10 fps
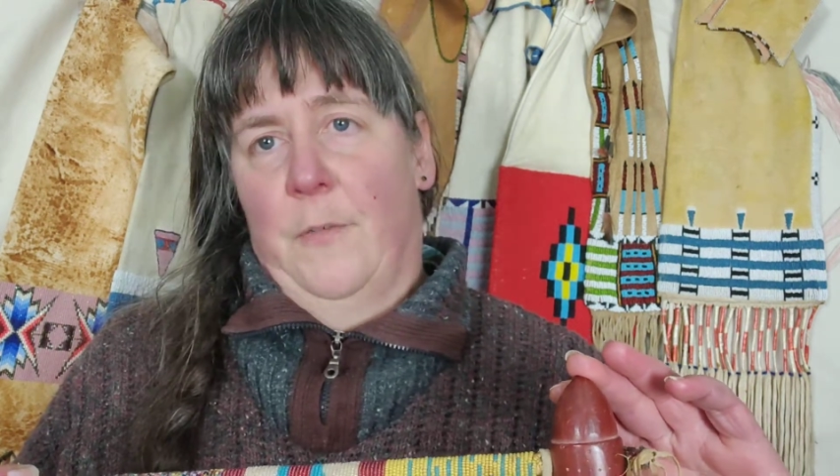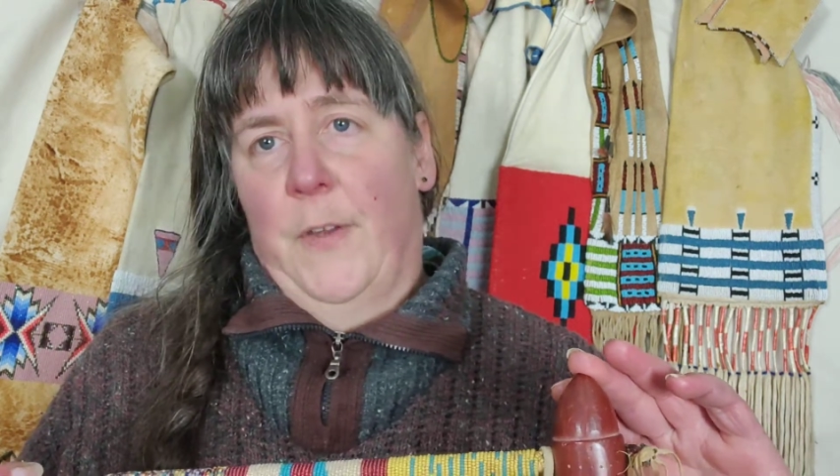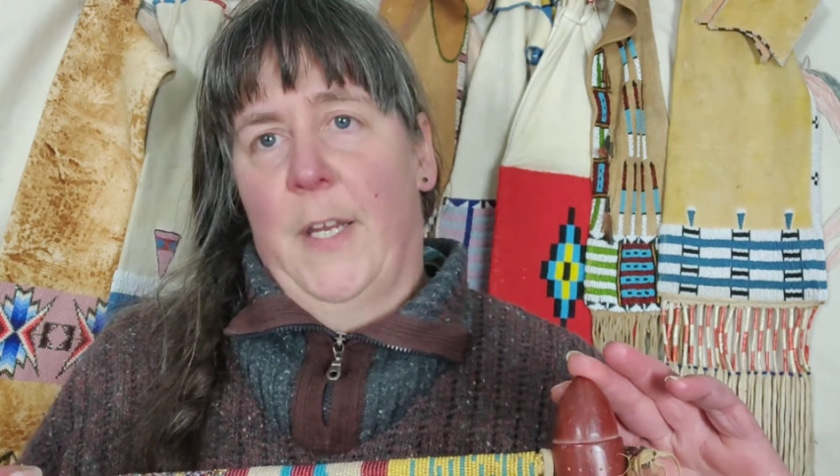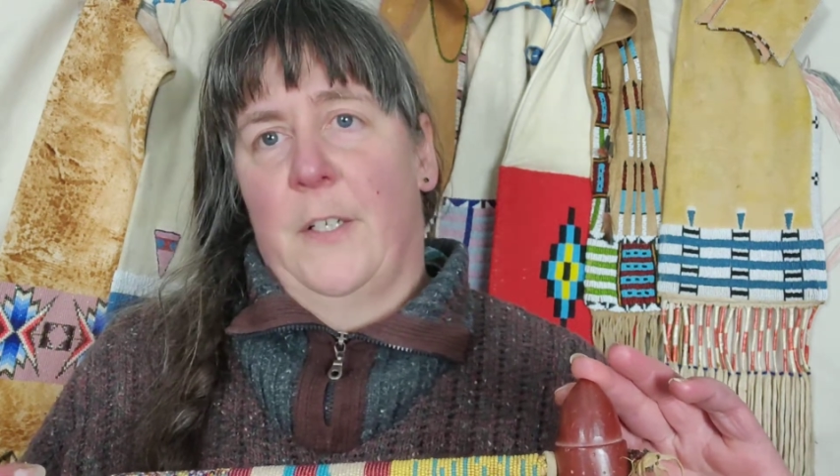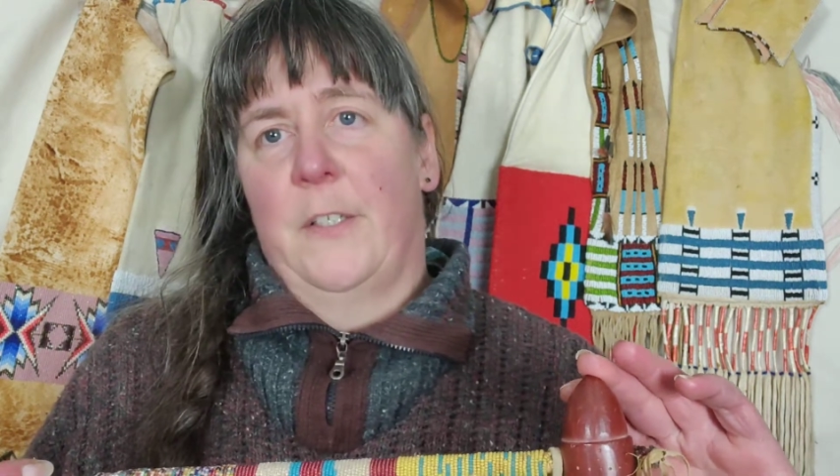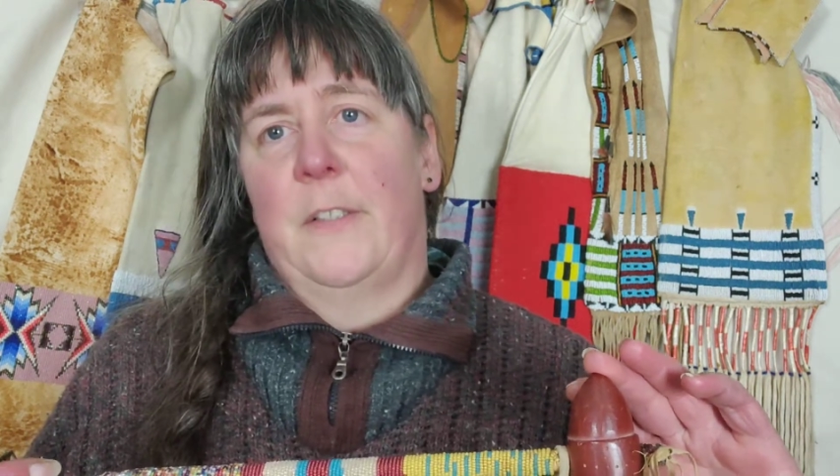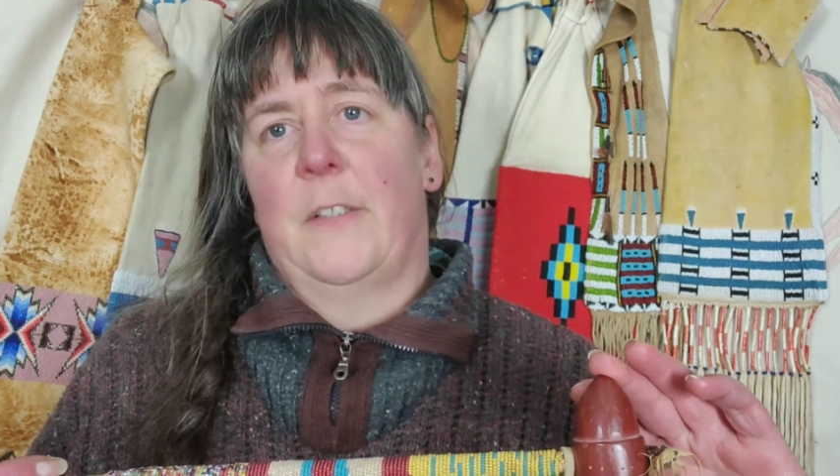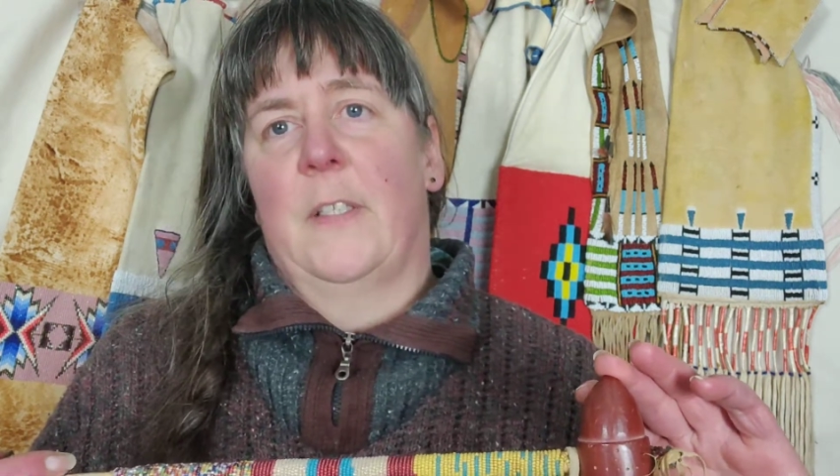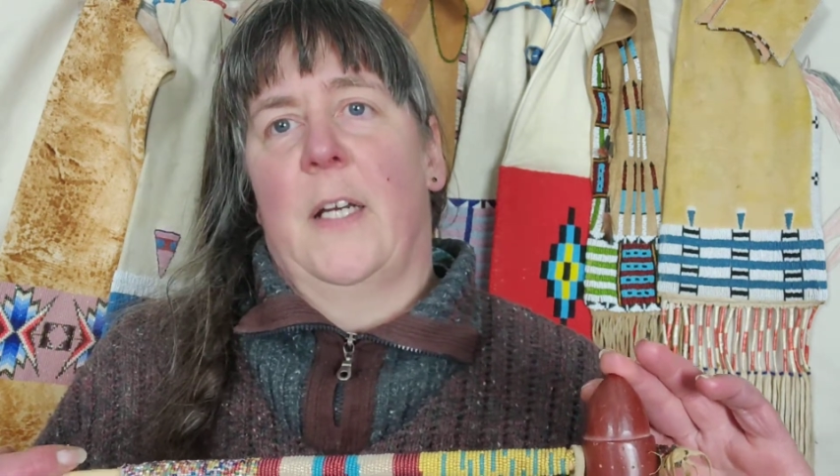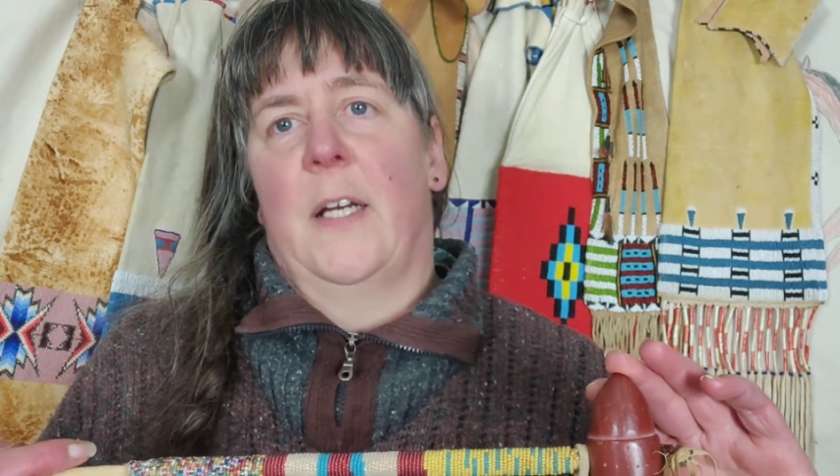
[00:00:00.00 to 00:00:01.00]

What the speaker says: Affairs.